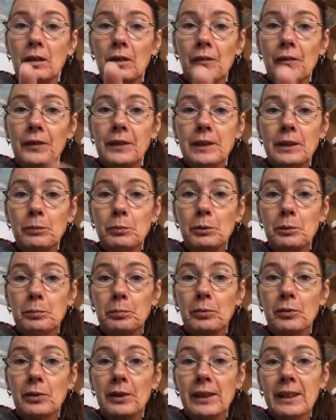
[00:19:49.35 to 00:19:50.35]
This would
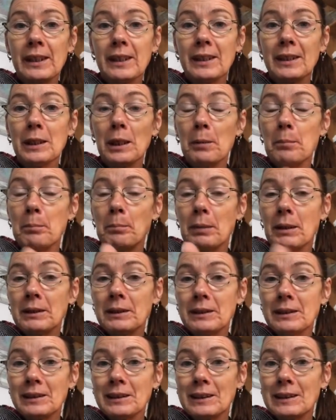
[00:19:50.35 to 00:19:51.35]
bring in
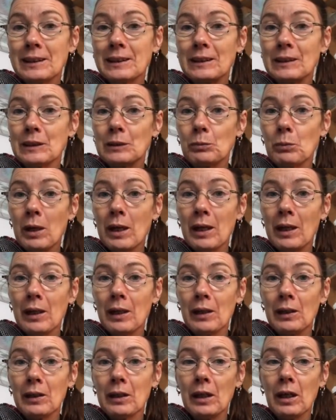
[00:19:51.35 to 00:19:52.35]
abundance as
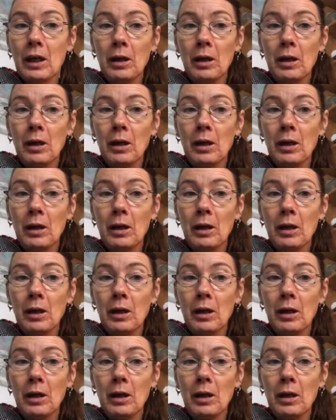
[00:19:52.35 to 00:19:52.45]
well,